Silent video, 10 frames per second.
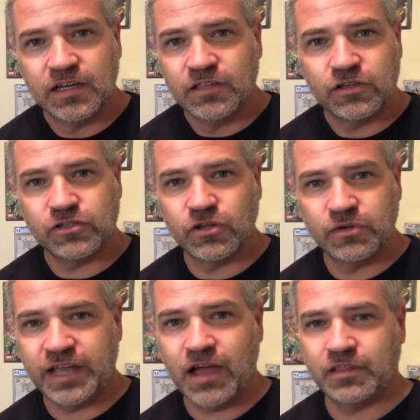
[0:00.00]
there's no
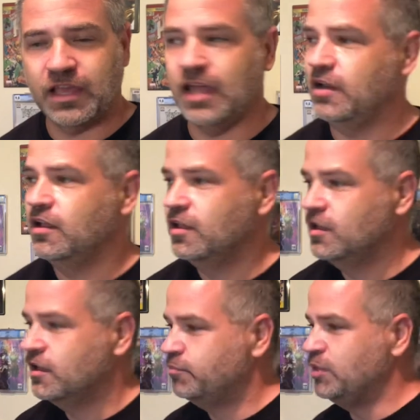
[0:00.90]
doubt that
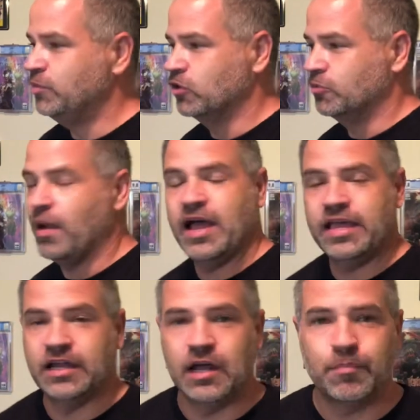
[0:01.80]
people are
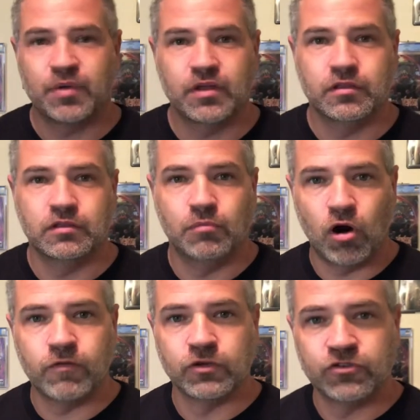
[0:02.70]
buying up the
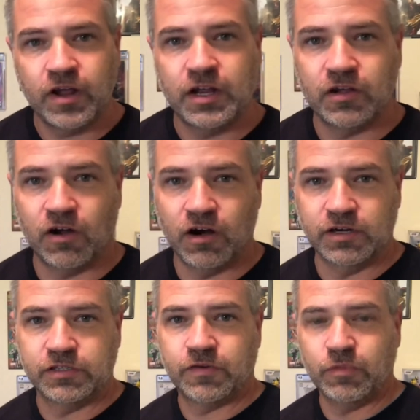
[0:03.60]
Marvel trading
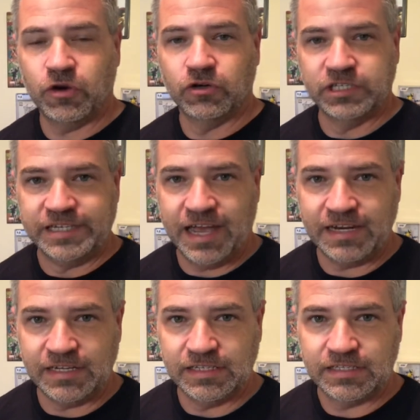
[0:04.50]
cards from the early
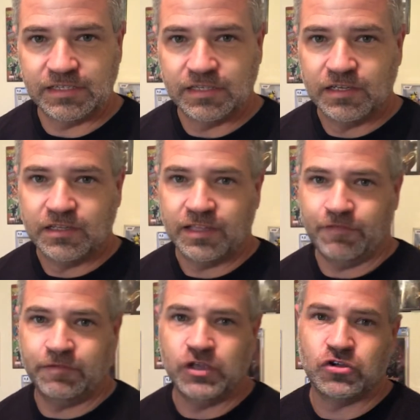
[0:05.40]
90s that
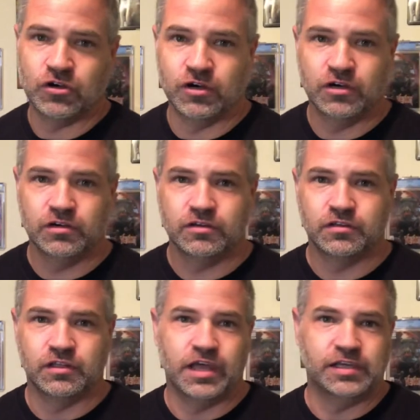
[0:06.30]
feature
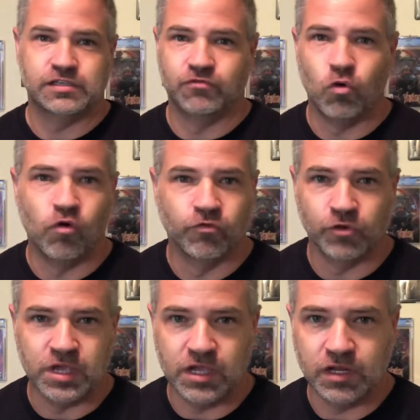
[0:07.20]
the likes of
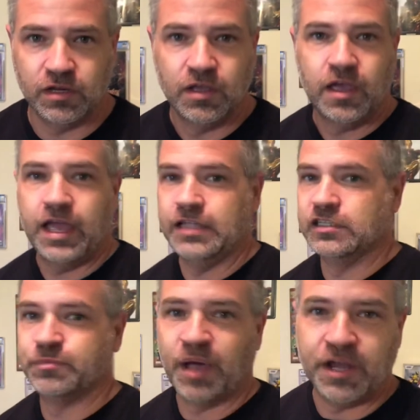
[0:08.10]
Wolverine and
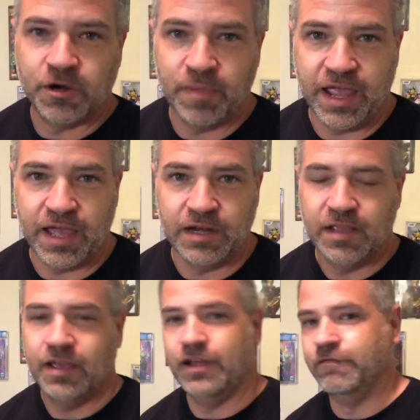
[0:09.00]
Spider-Man
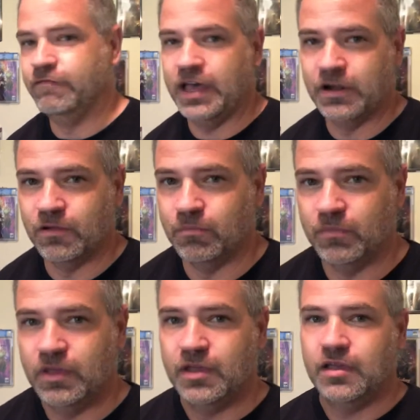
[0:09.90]
and Venom
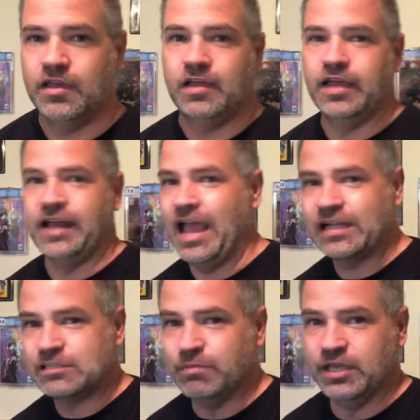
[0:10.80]
and
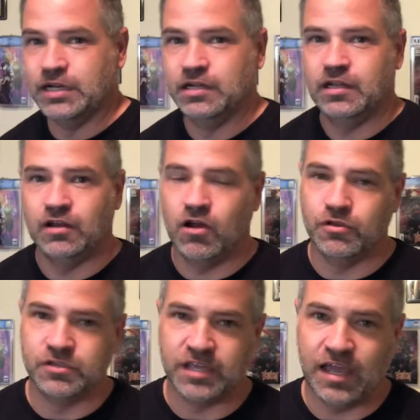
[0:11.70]
X-Men and all
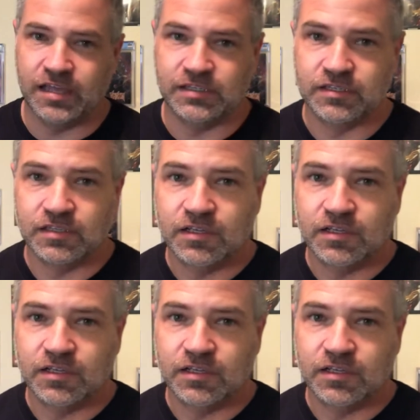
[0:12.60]
those guys.